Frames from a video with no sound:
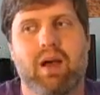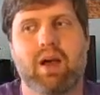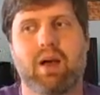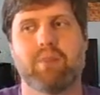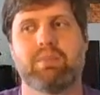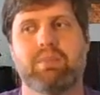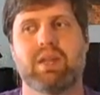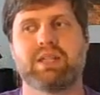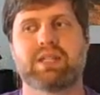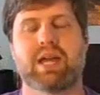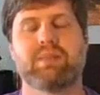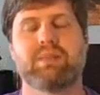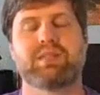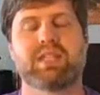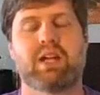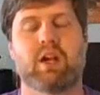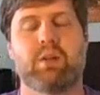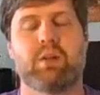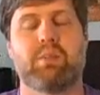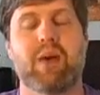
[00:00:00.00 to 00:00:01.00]
blood types that
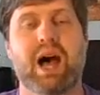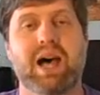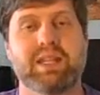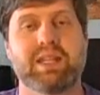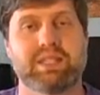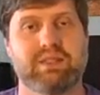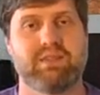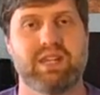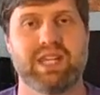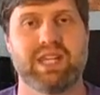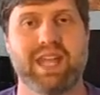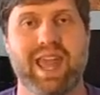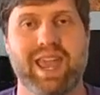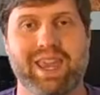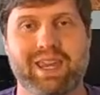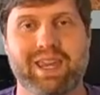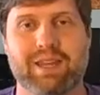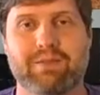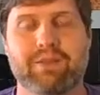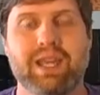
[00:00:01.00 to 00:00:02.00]
are positive and
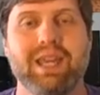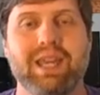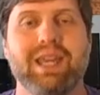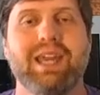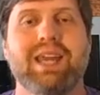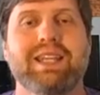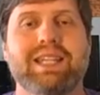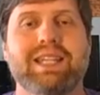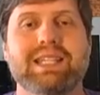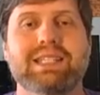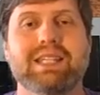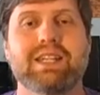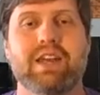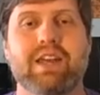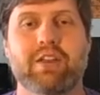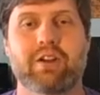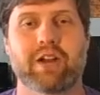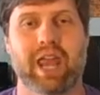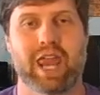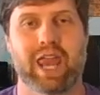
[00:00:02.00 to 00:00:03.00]
negative. That's
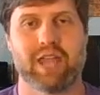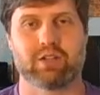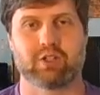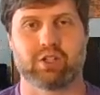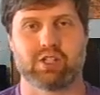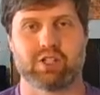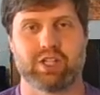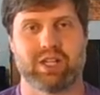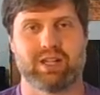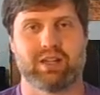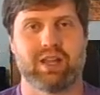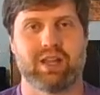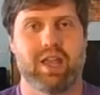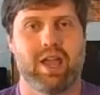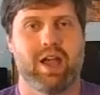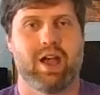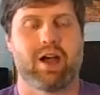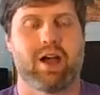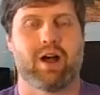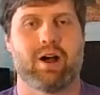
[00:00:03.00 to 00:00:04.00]
another antigen.
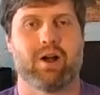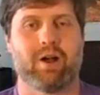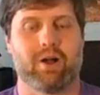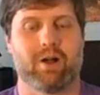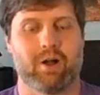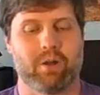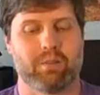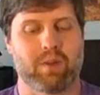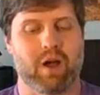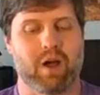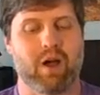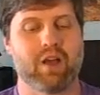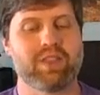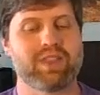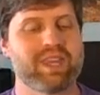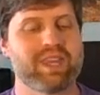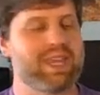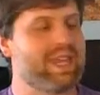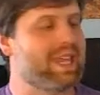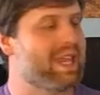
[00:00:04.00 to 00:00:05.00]
On
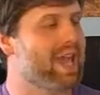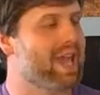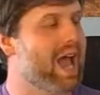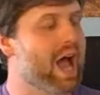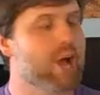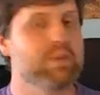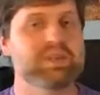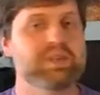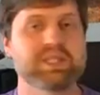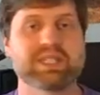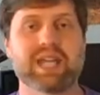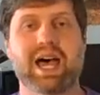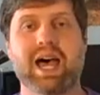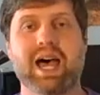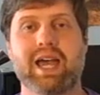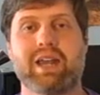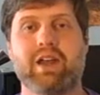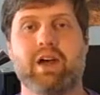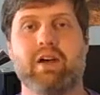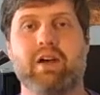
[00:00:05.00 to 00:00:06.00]
the
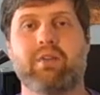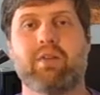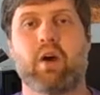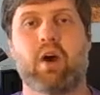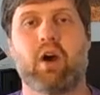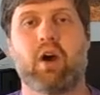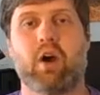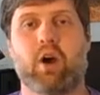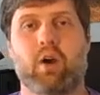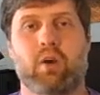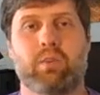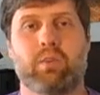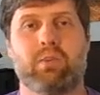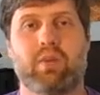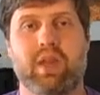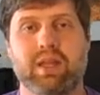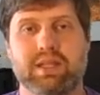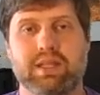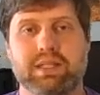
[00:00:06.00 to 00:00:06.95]
outside of our blood